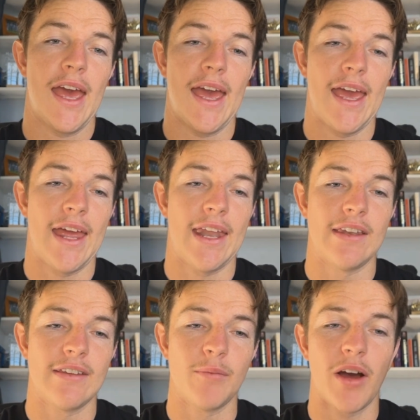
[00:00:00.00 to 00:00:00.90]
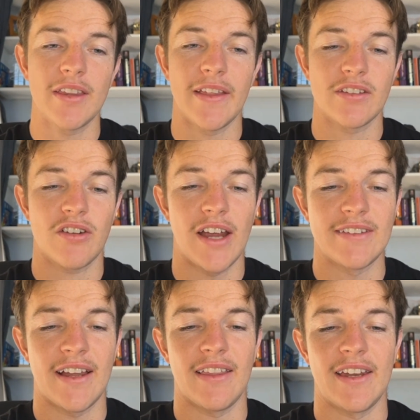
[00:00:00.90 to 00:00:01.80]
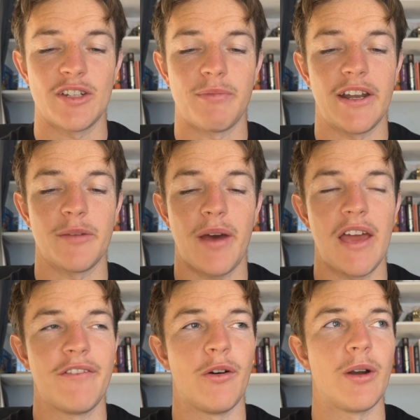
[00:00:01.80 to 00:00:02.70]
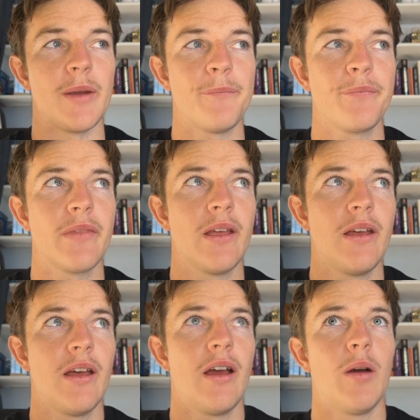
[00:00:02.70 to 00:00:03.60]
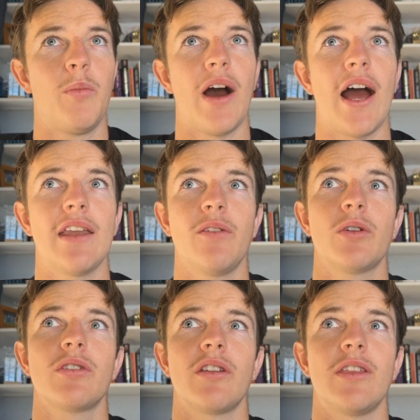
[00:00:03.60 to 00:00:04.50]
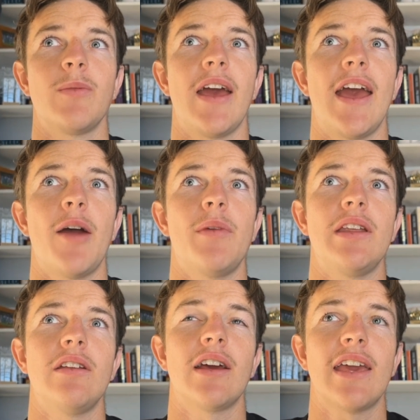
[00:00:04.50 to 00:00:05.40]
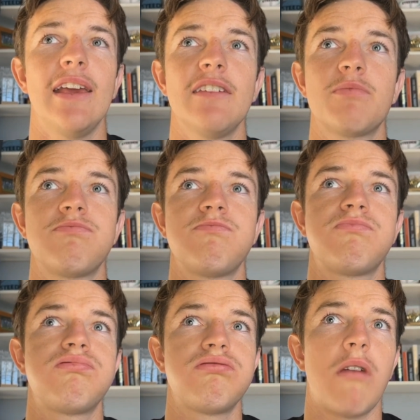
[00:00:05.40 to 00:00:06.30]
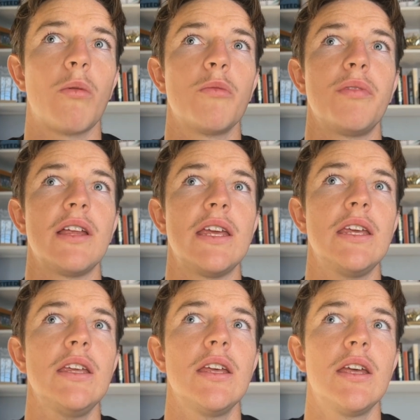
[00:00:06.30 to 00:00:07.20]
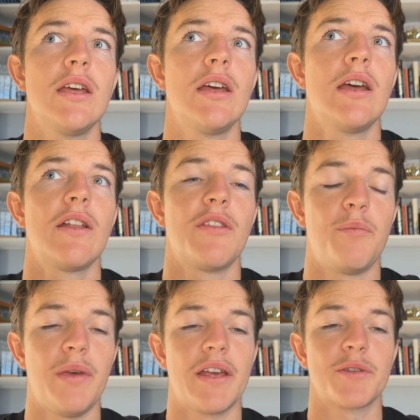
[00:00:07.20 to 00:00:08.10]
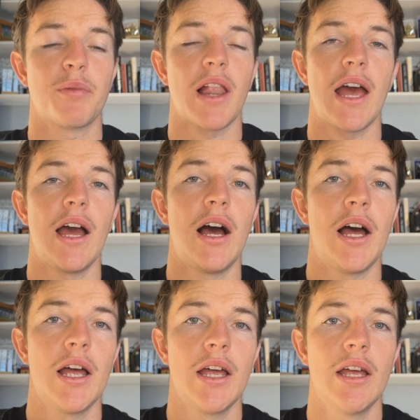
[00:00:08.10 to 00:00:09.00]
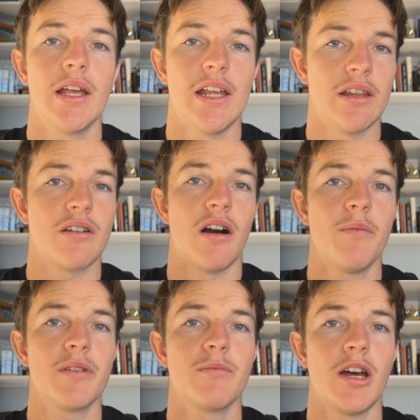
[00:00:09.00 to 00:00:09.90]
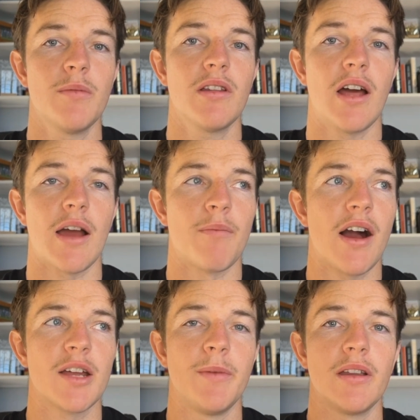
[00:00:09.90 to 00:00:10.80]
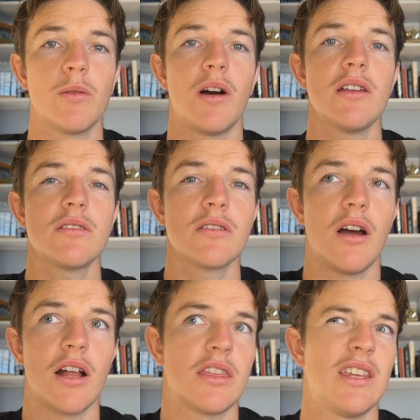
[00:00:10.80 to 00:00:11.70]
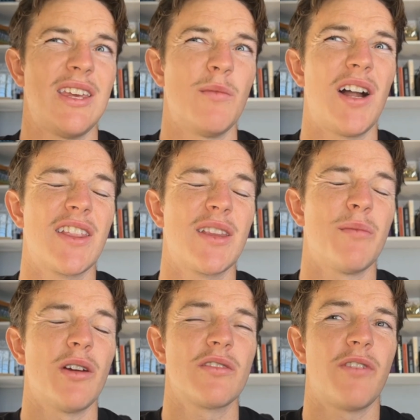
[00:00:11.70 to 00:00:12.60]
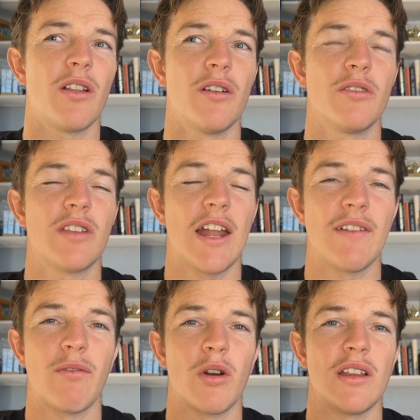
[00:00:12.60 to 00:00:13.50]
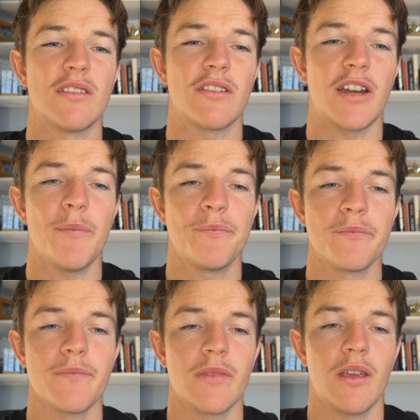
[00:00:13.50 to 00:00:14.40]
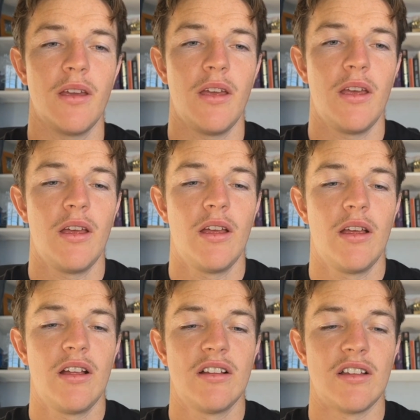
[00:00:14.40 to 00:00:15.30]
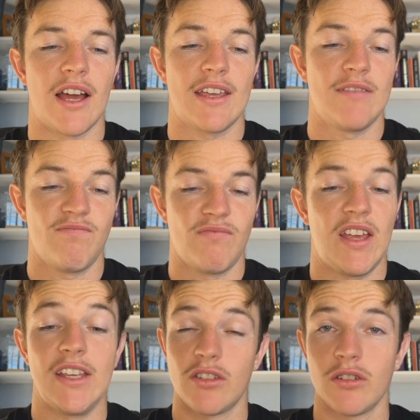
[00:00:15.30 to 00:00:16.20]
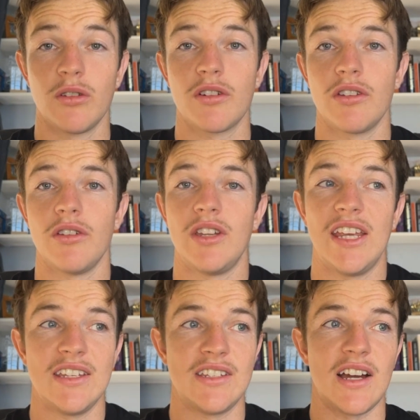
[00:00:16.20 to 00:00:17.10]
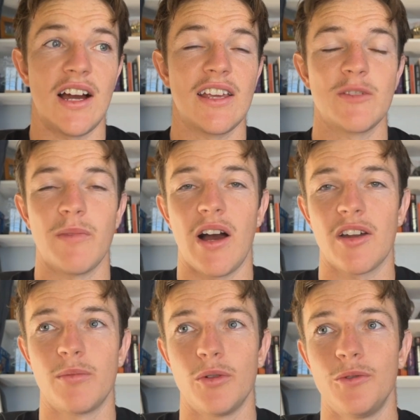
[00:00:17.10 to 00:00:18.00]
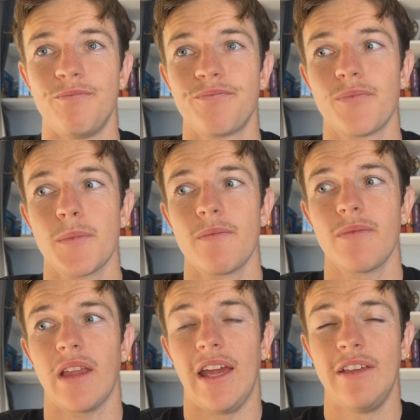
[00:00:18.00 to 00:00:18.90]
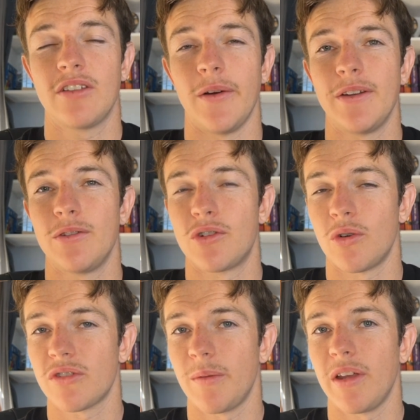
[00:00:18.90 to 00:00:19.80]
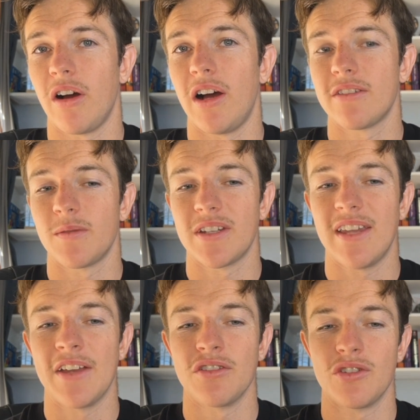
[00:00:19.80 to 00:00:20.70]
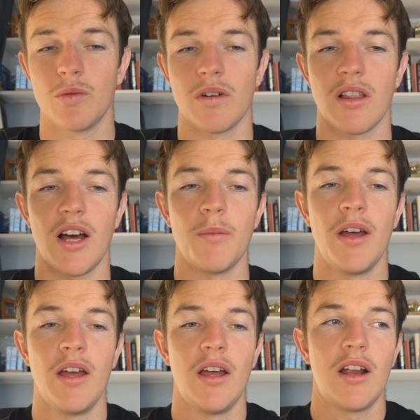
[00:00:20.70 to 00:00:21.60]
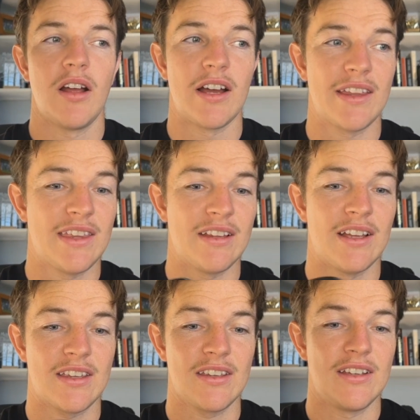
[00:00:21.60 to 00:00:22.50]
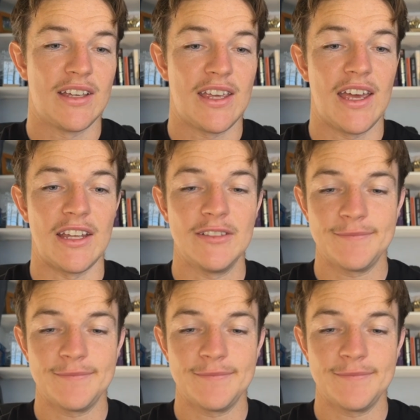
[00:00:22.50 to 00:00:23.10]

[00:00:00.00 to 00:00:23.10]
and you might think that's crazy and outlandish money to pay for him, but you also got to think about how many, like, he's probably the biggest player in the comp at the moment, like marketability wise. I think he might most follows out of everyone on Instagram. Like, he's a good looking dude, he's young, he's marketable, he's going to draw so many eyes, so much attention to a club. I think, like, again,